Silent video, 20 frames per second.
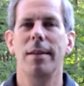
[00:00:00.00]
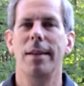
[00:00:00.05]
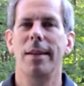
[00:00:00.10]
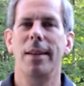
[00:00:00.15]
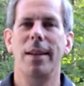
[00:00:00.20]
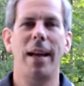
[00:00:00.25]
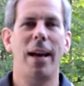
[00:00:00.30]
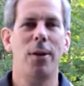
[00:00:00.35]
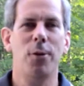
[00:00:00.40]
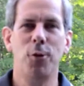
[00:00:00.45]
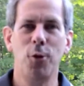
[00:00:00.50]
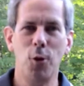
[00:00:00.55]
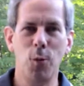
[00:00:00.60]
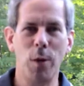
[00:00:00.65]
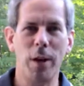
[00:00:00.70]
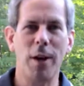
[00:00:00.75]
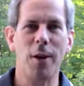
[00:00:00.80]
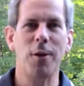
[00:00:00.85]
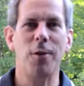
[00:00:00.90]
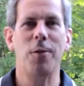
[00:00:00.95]
And how soon
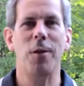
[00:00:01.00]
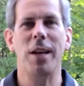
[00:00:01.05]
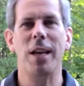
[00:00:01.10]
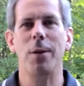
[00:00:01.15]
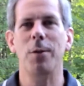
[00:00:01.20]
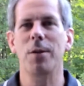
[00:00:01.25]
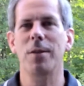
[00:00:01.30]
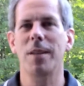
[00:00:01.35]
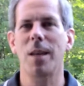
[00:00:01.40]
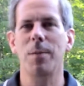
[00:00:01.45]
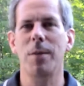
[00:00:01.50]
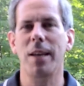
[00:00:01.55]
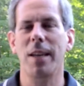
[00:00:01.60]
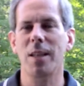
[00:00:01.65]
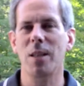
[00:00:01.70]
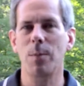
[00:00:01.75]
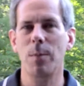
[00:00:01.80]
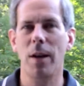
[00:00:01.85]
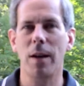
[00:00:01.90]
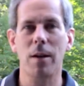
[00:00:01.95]
we are to forget when something
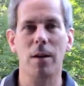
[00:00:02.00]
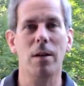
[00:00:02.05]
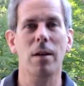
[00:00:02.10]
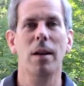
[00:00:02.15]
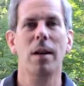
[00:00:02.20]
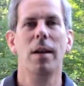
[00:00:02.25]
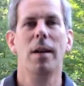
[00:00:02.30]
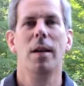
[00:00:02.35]
gets better,